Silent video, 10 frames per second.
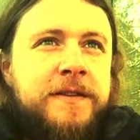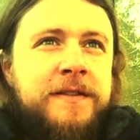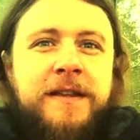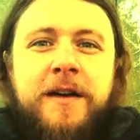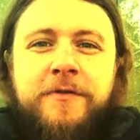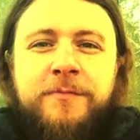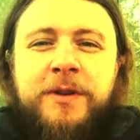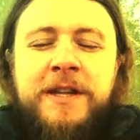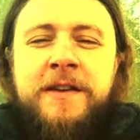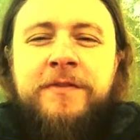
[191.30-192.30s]
Love
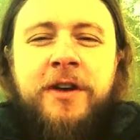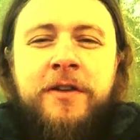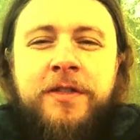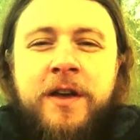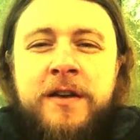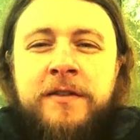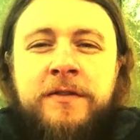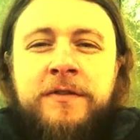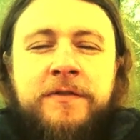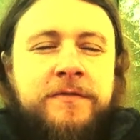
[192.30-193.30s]
believes all
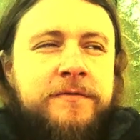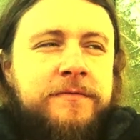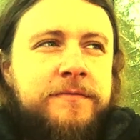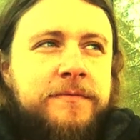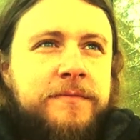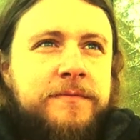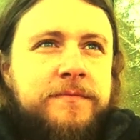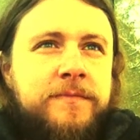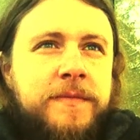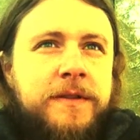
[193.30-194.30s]
things
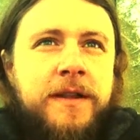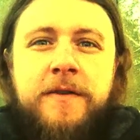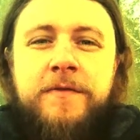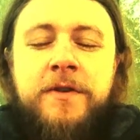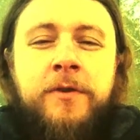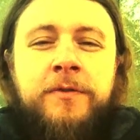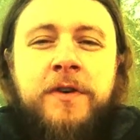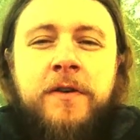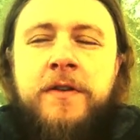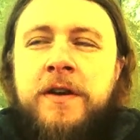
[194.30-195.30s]
love knows
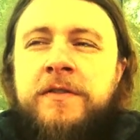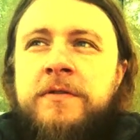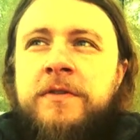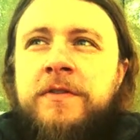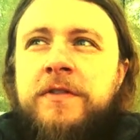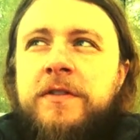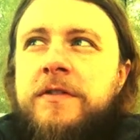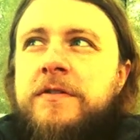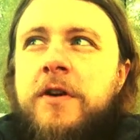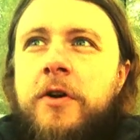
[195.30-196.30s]
all things you just
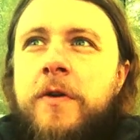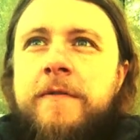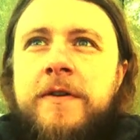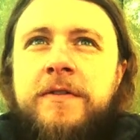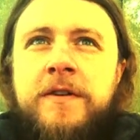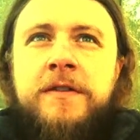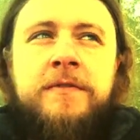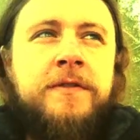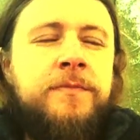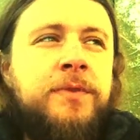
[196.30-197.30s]
know everything you
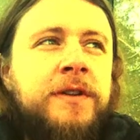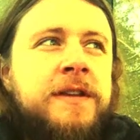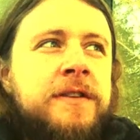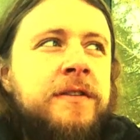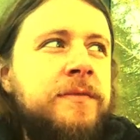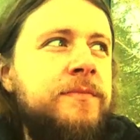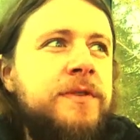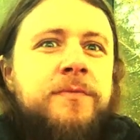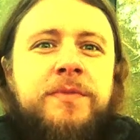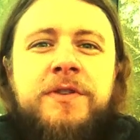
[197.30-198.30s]
just believe you can
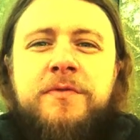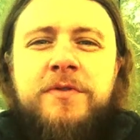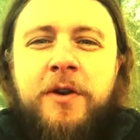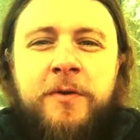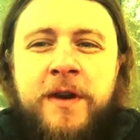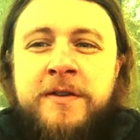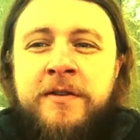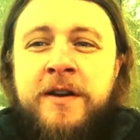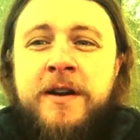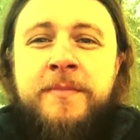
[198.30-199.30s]
you you know that
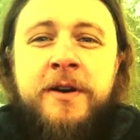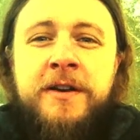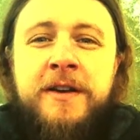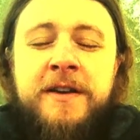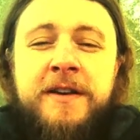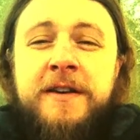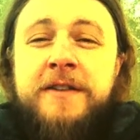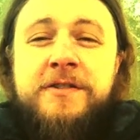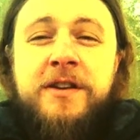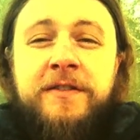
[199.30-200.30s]
your abba
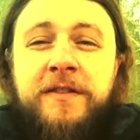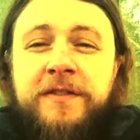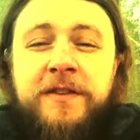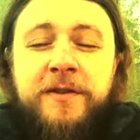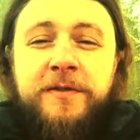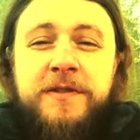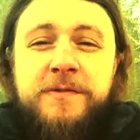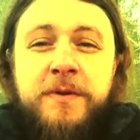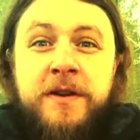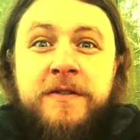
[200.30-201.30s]
jesus and holy
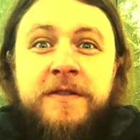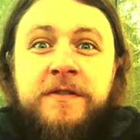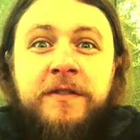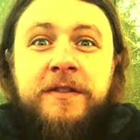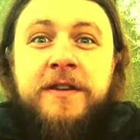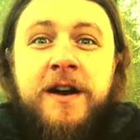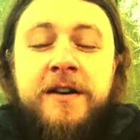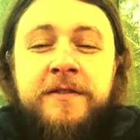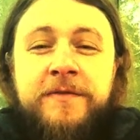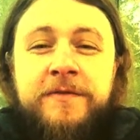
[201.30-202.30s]
spirit this
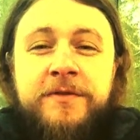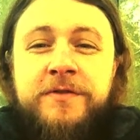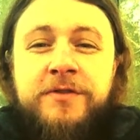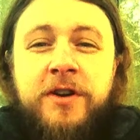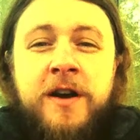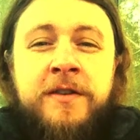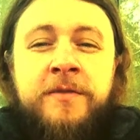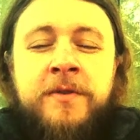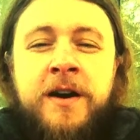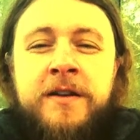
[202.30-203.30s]
god of this
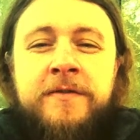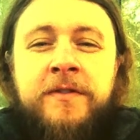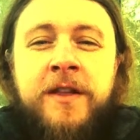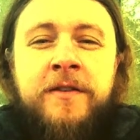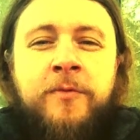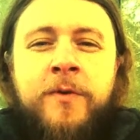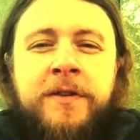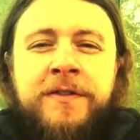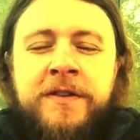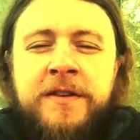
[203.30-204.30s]
triune god of love
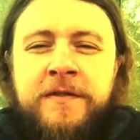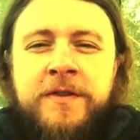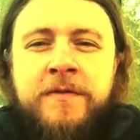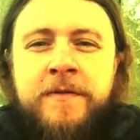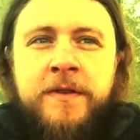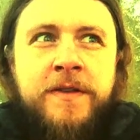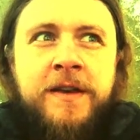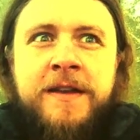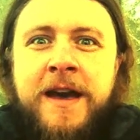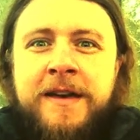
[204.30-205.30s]
wants to give you everything
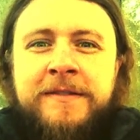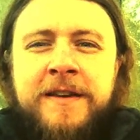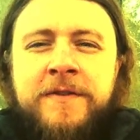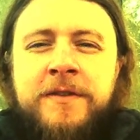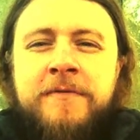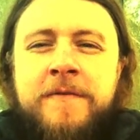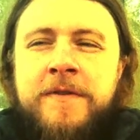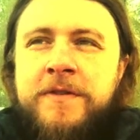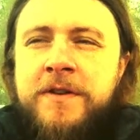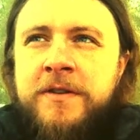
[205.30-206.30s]
and has given you
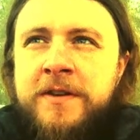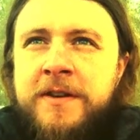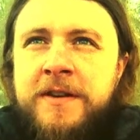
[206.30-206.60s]
everything